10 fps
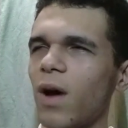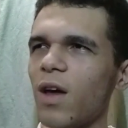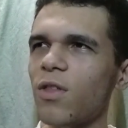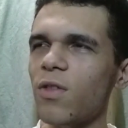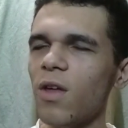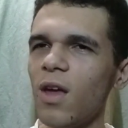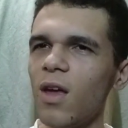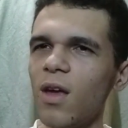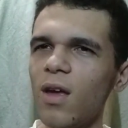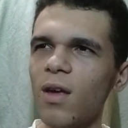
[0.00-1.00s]
I
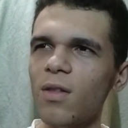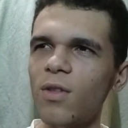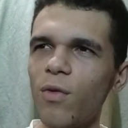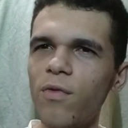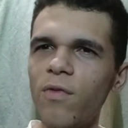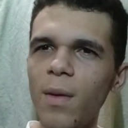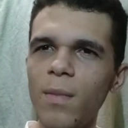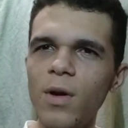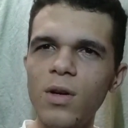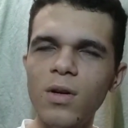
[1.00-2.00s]
think
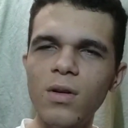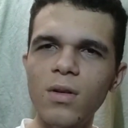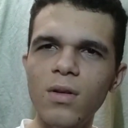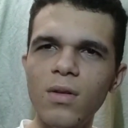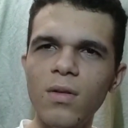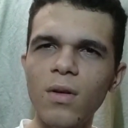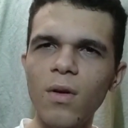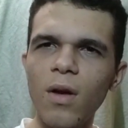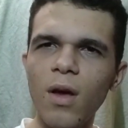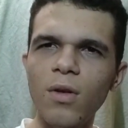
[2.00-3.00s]
November
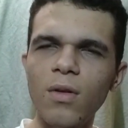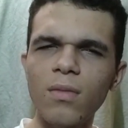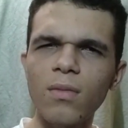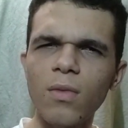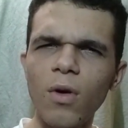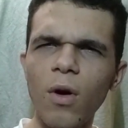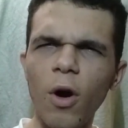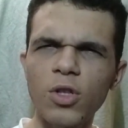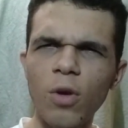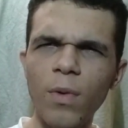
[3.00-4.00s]
and
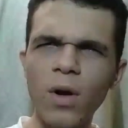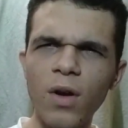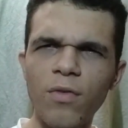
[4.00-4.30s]
October and